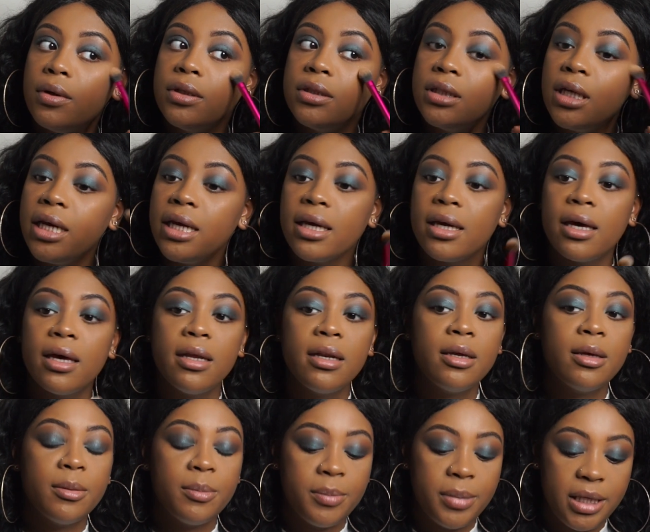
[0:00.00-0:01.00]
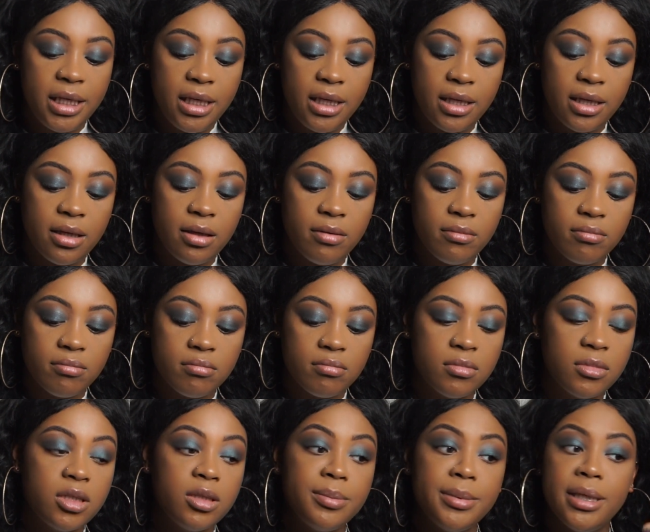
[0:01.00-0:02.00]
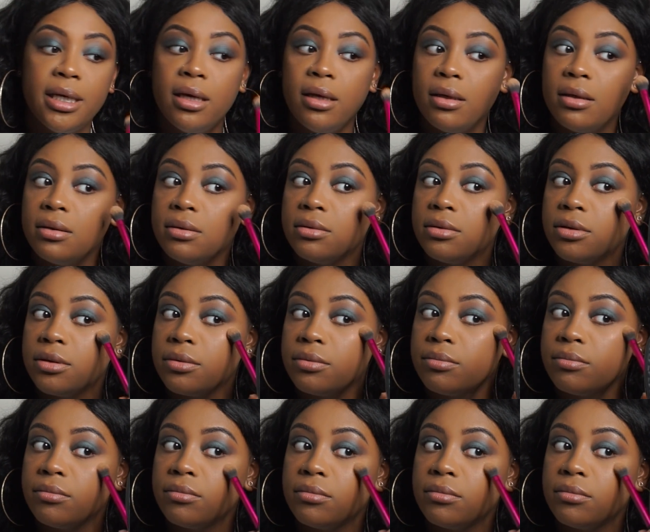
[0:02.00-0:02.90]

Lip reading: It's like kind of pinky, to be honest.